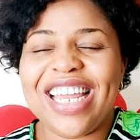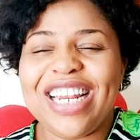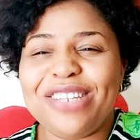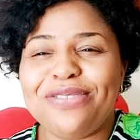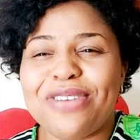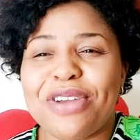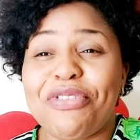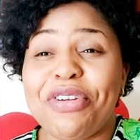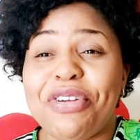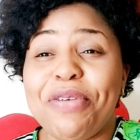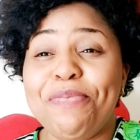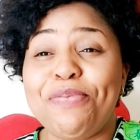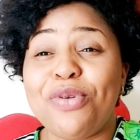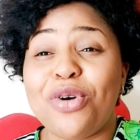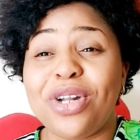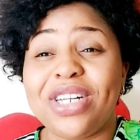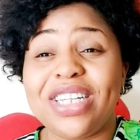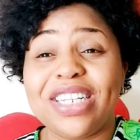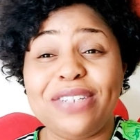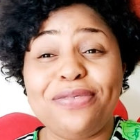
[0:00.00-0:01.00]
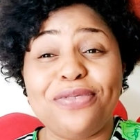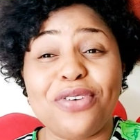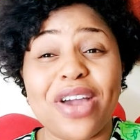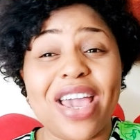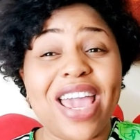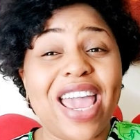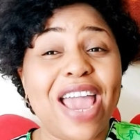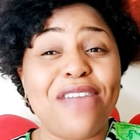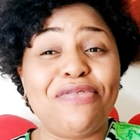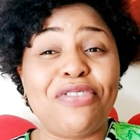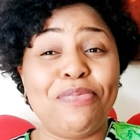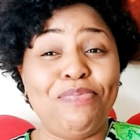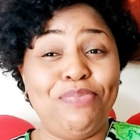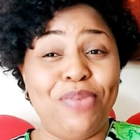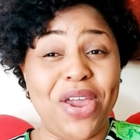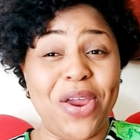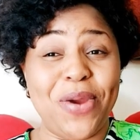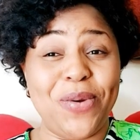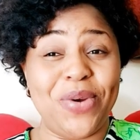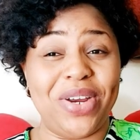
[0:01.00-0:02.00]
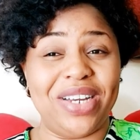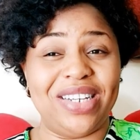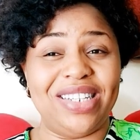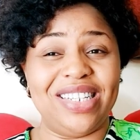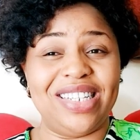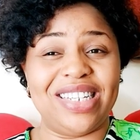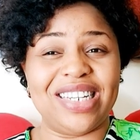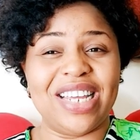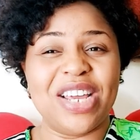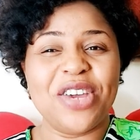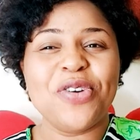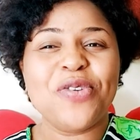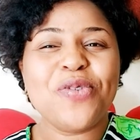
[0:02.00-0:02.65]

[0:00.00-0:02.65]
It is very important for every parent